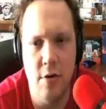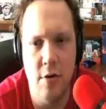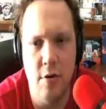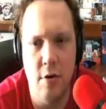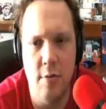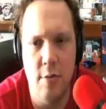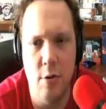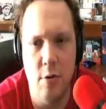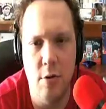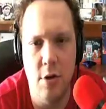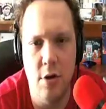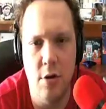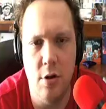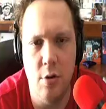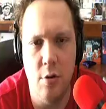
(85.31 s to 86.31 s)
Well, we'll go a
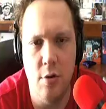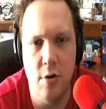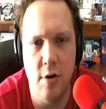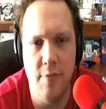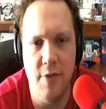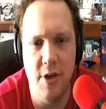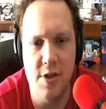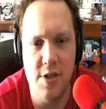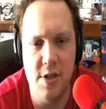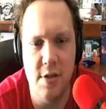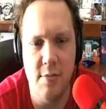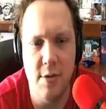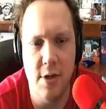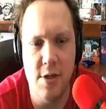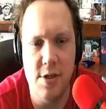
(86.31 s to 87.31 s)
little lower, obviously,
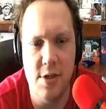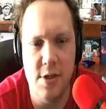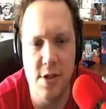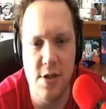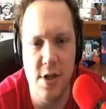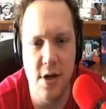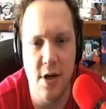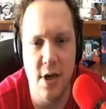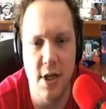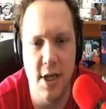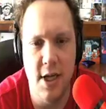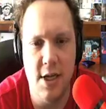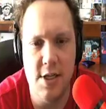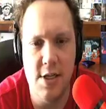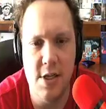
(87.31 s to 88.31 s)
because it's not going to let
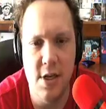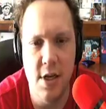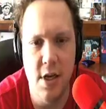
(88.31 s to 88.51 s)
us.